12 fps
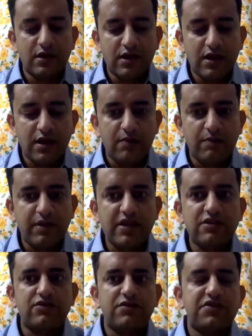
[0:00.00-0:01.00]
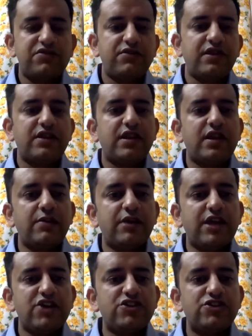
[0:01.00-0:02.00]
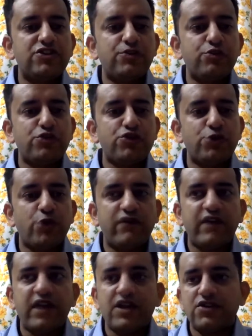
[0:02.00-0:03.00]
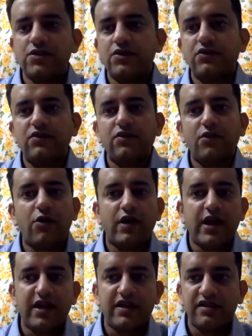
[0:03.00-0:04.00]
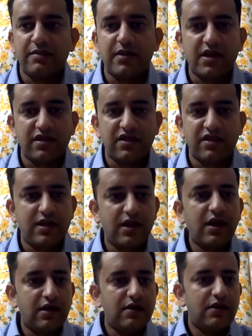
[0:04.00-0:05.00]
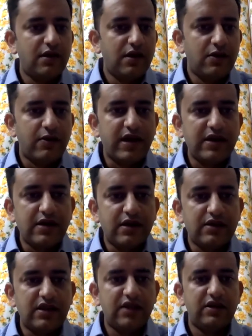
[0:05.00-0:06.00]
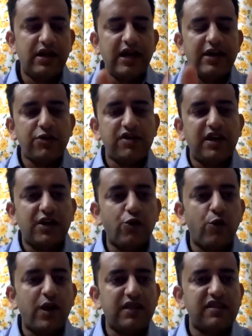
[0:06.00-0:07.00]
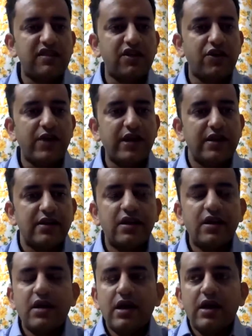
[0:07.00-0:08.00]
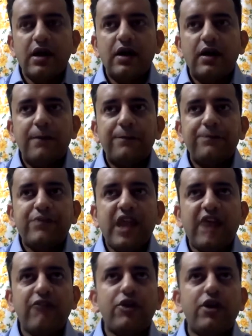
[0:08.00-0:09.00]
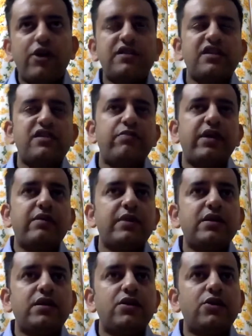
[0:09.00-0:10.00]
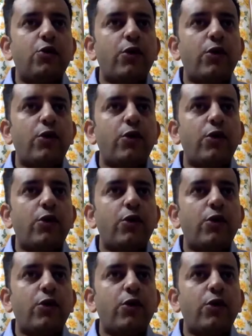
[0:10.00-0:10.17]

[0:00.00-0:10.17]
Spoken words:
companies restrict their communication to push notifications or SMS, right? They tend to stick to one screen. Have you guys experimented